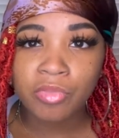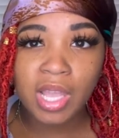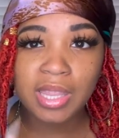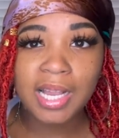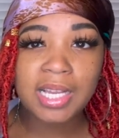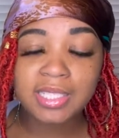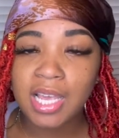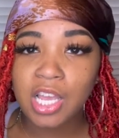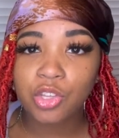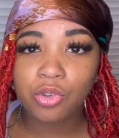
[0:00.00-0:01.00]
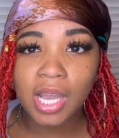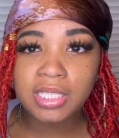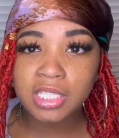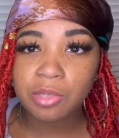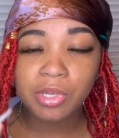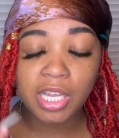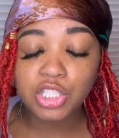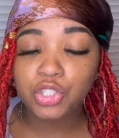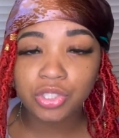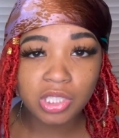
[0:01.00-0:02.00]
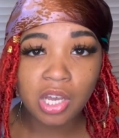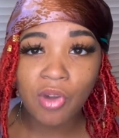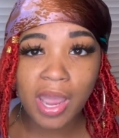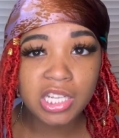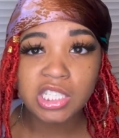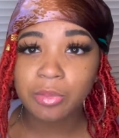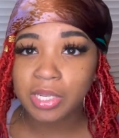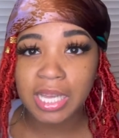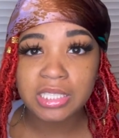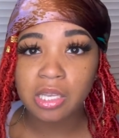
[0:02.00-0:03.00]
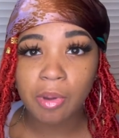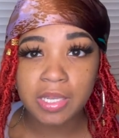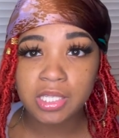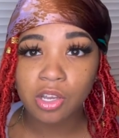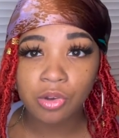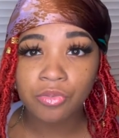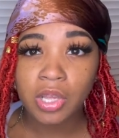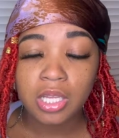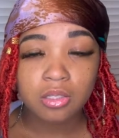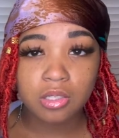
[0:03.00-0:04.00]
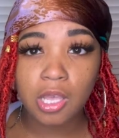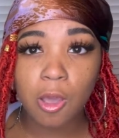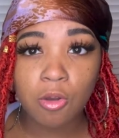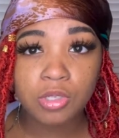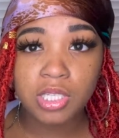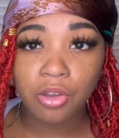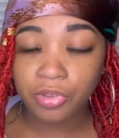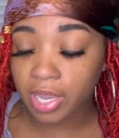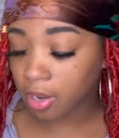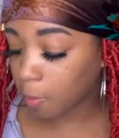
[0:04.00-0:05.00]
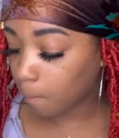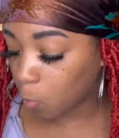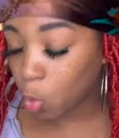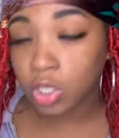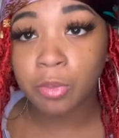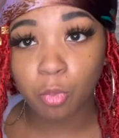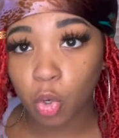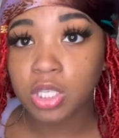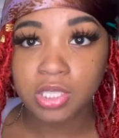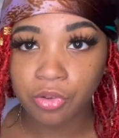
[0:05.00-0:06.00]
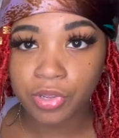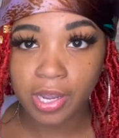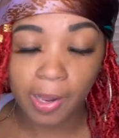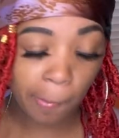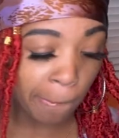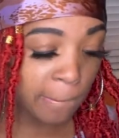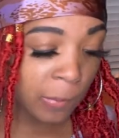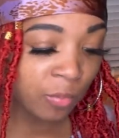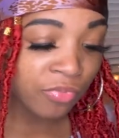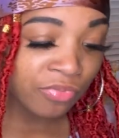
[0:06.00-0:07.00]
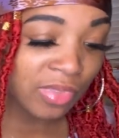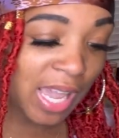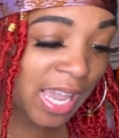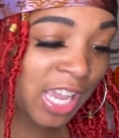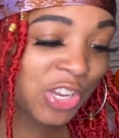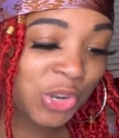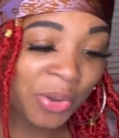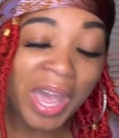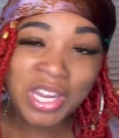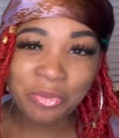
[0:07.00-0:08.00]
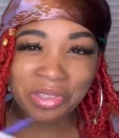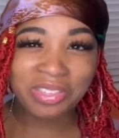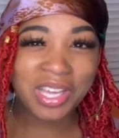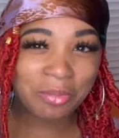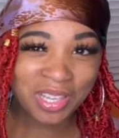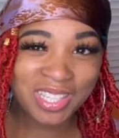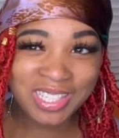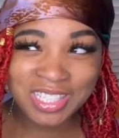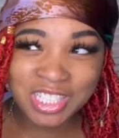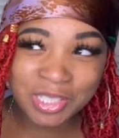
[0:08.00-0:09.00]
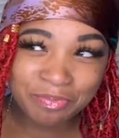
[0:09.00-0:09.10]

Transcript: like I said, you guys need to be nice to yourself. I need to be nice to myself. So self-care, more, more self-care. And you know what? I didn't really think about this,